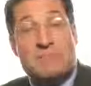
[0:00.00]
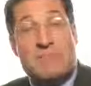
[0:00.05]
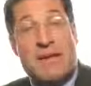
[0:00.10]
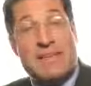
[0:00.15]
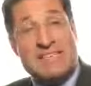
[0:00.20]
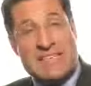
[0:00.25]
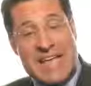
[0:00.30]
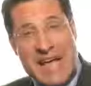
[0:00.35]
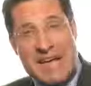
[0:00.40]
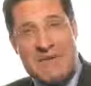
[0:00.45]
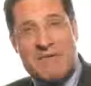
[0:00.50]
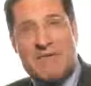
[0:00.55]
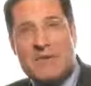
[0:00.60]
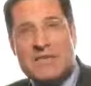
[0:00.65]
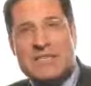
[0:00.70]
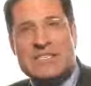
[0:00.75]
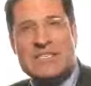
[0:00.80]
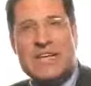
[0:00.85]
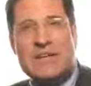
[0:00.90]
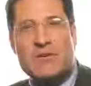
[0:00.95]
This makes
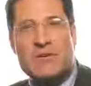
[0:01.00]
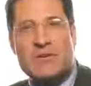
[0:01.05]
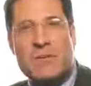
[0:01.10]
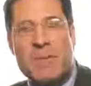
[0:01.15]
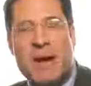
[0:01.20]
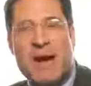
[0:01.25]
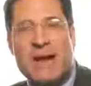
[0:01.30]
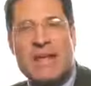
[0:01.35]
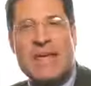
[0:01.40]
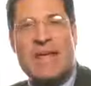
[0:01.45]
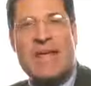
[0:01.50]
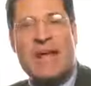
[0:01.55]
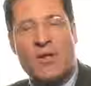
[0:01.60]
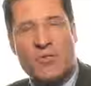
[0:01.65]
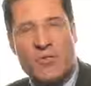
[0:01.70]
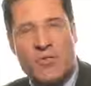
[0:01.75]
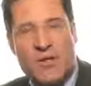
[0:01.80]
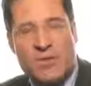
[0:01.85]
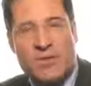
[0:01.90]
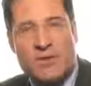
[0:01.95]
every cell in the body
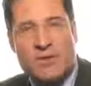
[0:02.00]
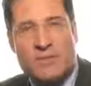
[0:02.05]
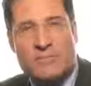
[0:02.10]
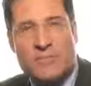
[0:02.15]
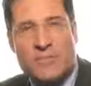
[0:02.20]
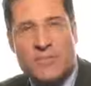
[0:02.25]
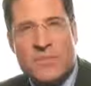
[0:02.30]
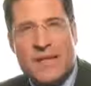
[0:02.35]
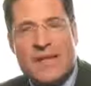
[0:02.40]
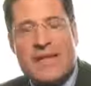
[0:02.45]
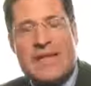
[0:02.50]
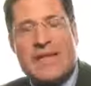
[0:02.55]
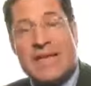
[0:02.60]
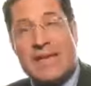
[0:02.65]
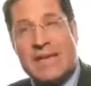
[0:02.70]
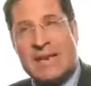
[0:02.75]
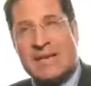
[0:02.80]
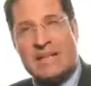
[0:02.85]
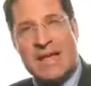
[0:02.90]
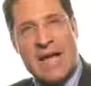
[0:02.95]
healthier,
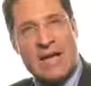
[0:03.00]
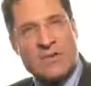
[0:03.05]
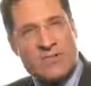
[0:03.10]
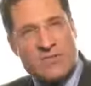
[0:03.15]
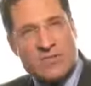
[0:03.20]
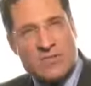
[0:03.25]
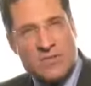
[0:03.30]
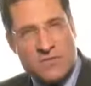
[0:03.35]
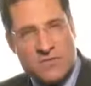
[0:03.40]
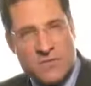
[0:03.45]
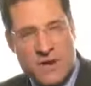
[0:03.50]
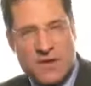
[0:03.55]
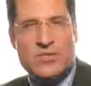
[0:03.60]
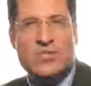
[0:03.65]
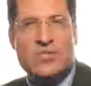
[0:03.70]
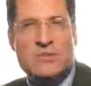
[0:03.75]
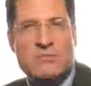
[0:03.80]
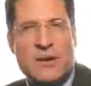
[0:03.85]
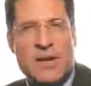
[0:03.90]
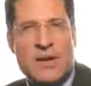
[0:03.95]
it allows it to
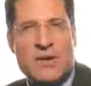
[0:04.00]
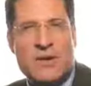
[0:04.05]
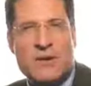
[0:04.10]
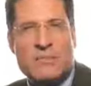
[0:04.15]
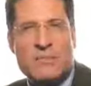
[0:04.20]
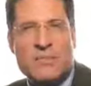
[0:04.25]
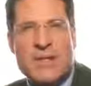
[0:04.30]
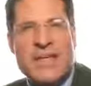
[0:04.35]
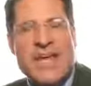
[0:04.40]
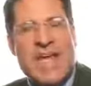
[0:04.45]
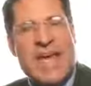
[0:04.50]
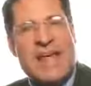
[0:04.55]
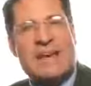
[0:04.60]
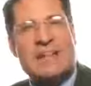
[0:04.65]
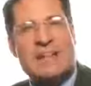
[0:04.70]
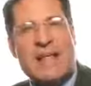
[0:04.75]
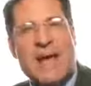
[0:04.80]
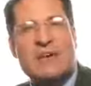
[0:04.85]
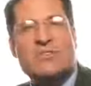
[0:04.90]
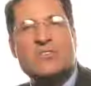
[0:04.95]
function better,
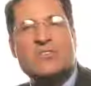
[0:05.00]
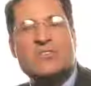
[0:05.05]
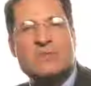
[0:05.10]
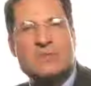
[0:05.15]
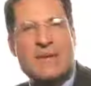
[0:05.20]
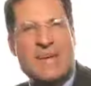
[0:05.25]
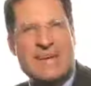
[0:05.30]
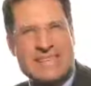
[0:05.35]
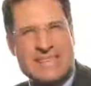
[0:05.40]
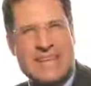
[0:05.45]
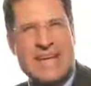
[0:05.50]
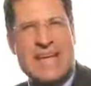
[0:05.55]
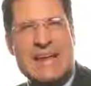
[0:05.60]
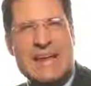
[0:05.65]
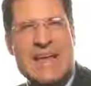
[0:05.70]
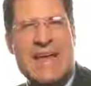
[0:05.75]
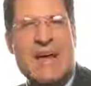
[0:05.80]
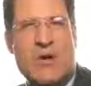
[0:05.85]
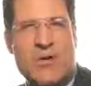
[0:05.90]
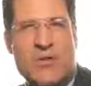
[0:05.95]
and it allows it to
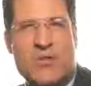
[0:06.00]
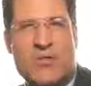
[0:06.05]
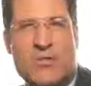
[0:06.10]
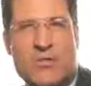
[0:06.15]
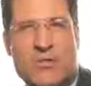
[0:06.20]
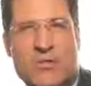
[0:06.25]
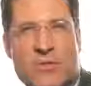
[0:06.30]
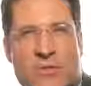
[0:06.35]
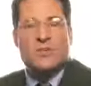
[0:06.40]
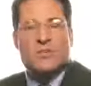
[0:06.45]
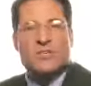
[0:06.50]
maintain health.